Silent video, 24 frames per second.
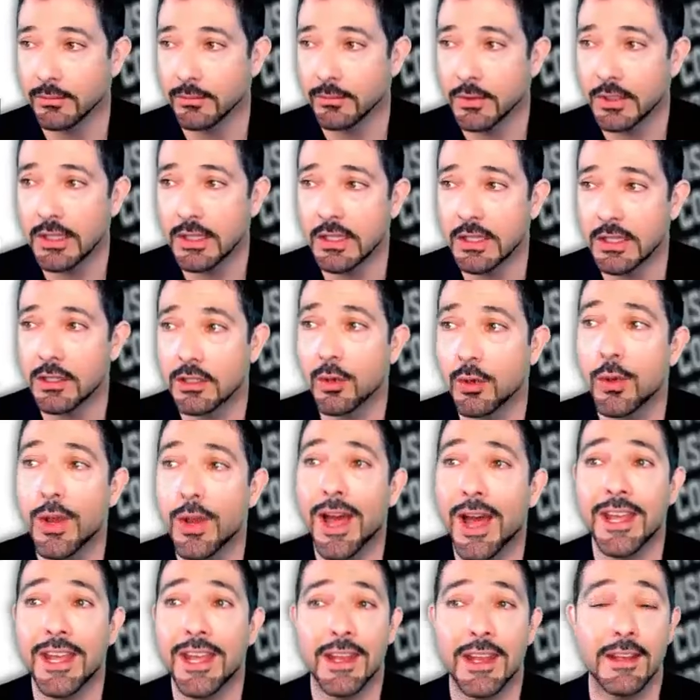the
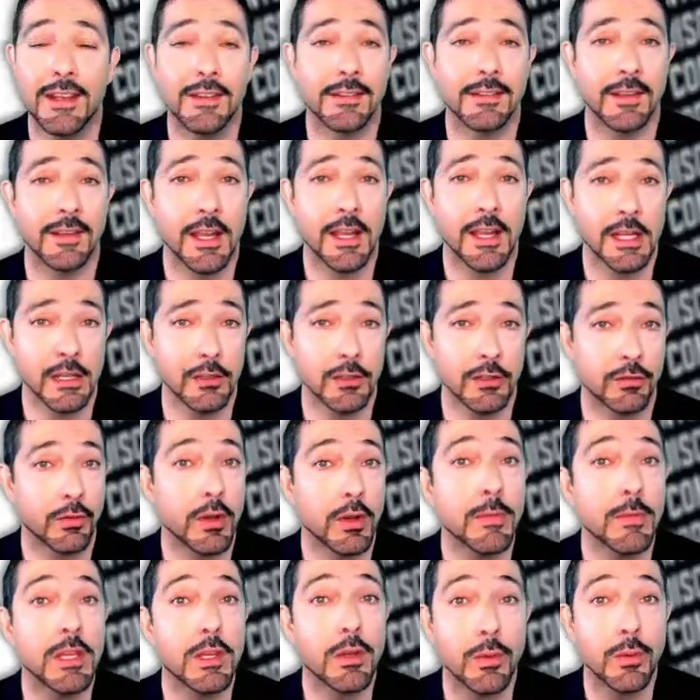United in Science, from
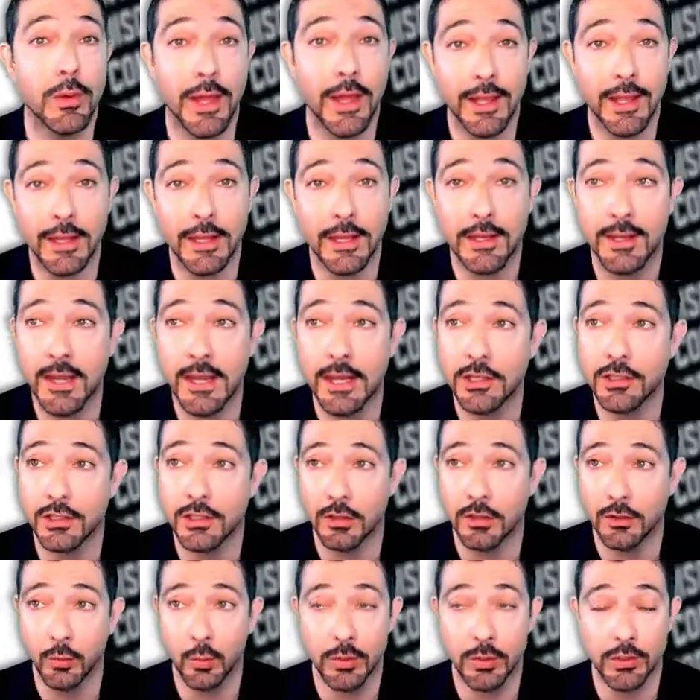the United
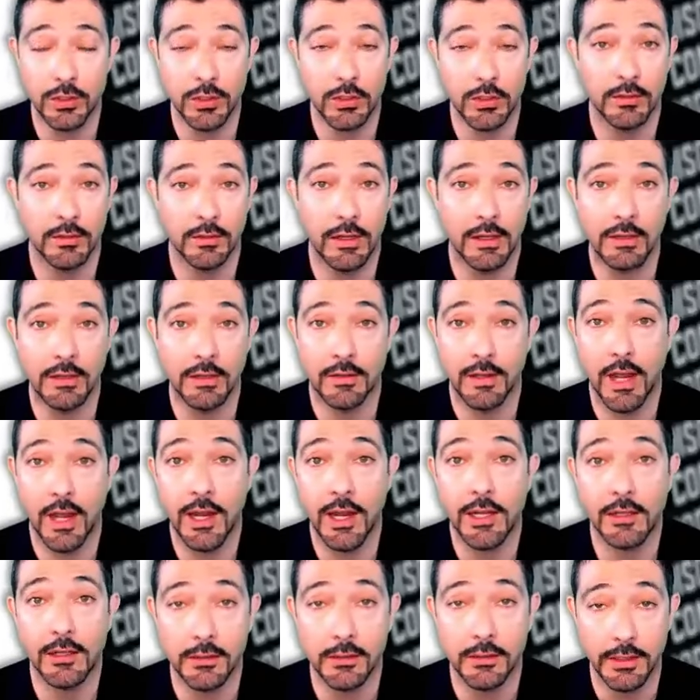Nations, which is an
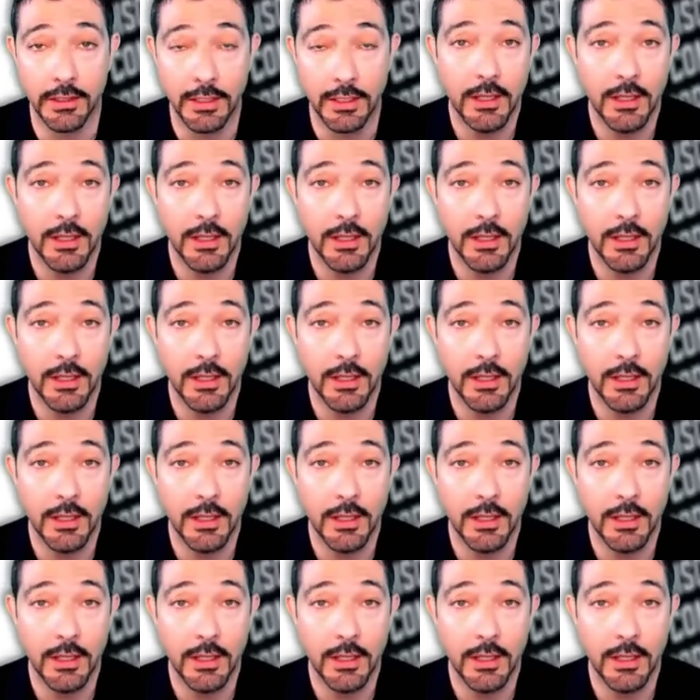entirely